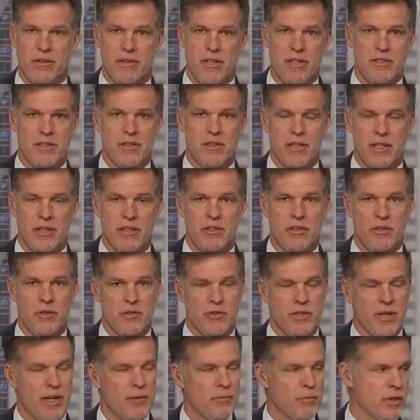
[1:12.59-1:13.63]
doesn't need to
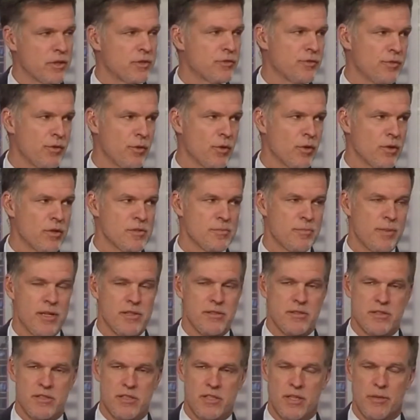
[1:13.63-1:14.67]
use that much force,
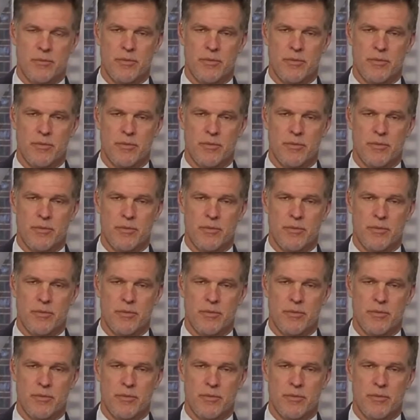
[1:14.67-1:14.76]
especially mm-hmm.